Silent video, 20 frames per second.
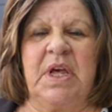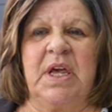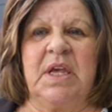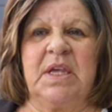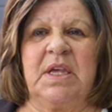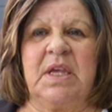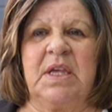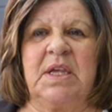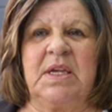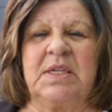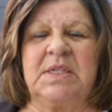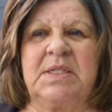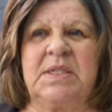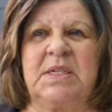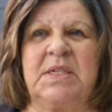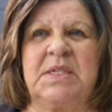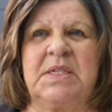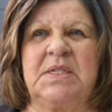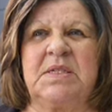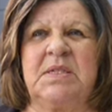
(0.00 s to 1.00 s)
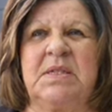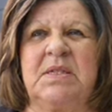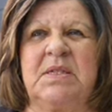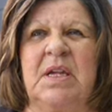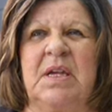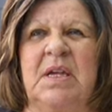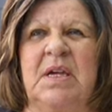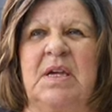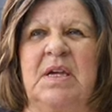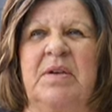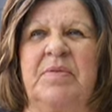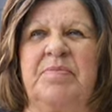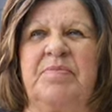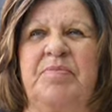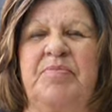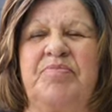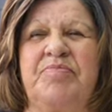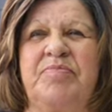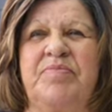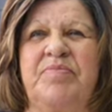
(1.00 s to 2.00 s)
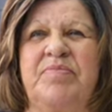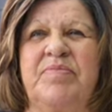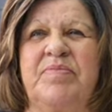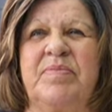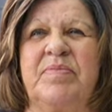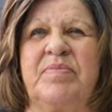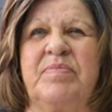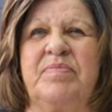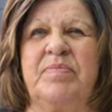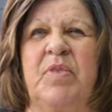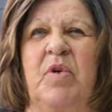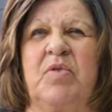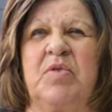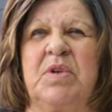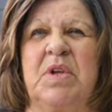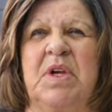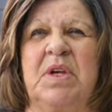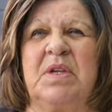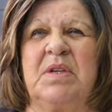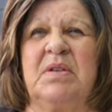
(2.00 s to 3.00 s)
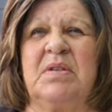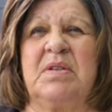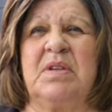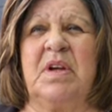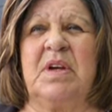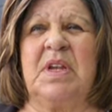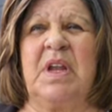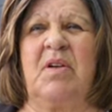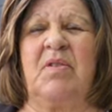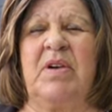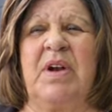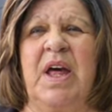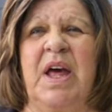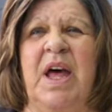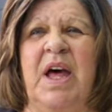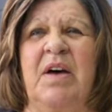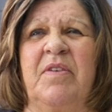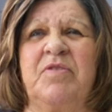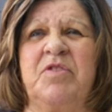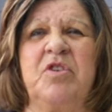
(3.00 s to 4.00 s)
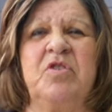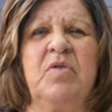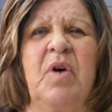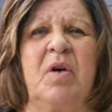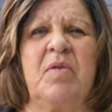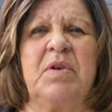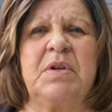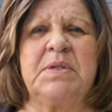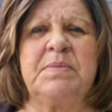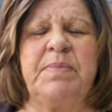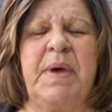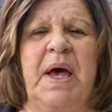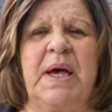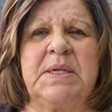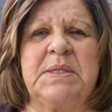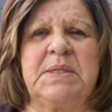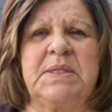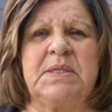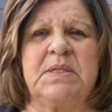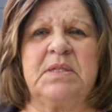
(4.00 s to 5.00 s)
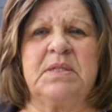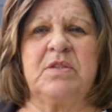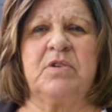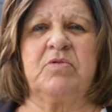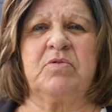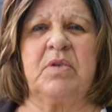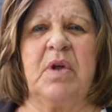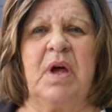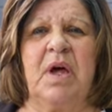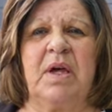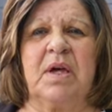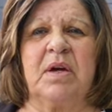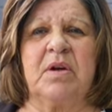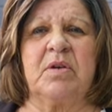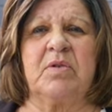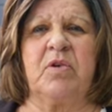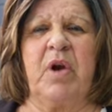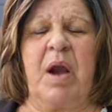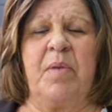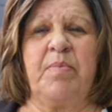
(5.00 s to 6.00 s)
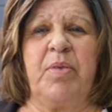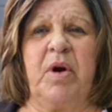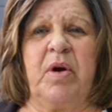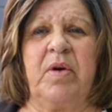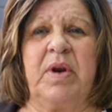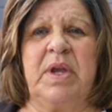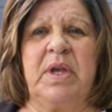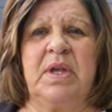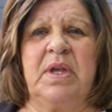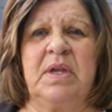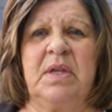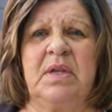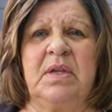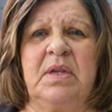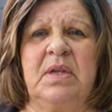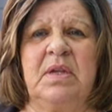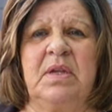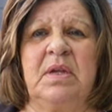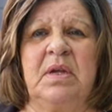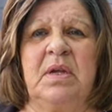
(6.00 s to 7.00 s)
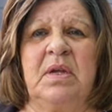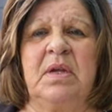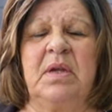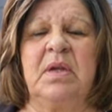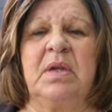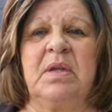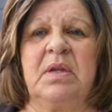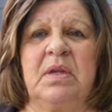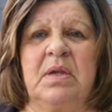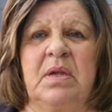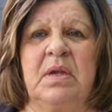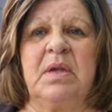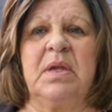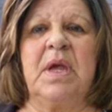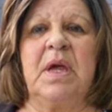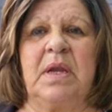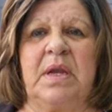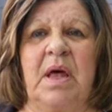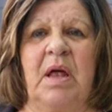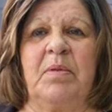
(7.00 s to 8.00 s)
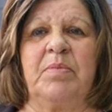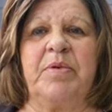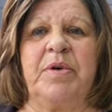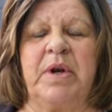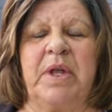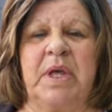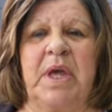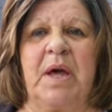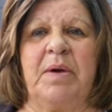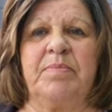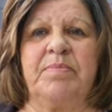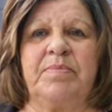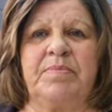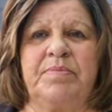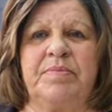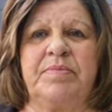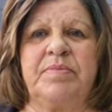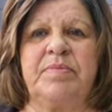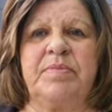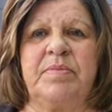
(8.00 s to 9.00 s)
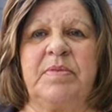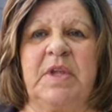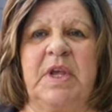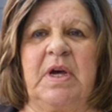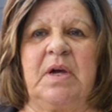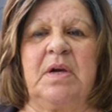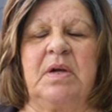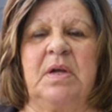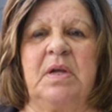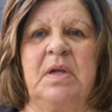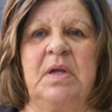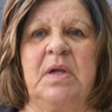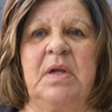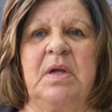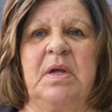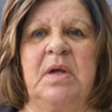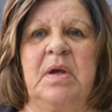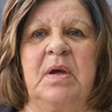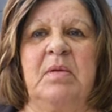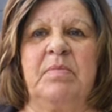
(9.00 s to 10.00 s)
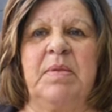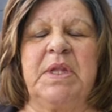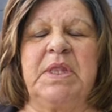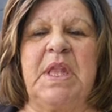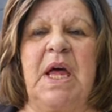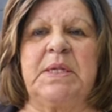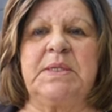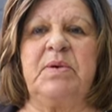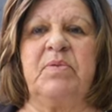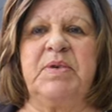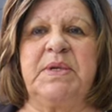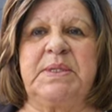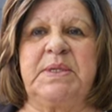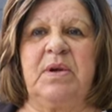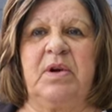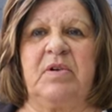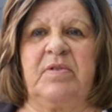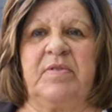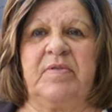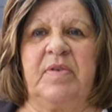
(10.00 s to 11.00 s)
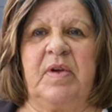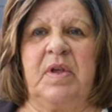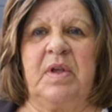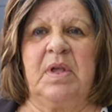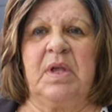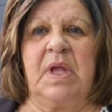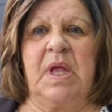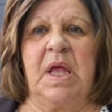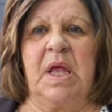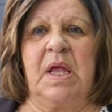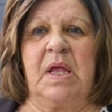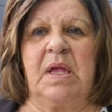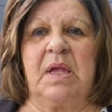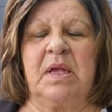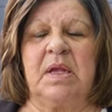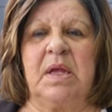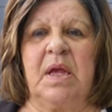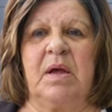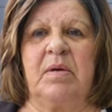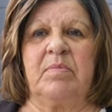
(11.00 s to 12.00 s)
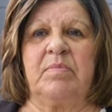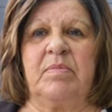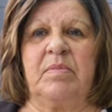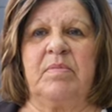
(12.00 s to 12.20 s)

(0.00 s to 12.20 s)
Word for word: mind? Sturgeon Lake is just um, about an hour and a half, two hours past uh, Grande Prairie. Okay, so in Alberta. In Alberta, yeah. Yeah. But that's a reserve. Okay. Yeah.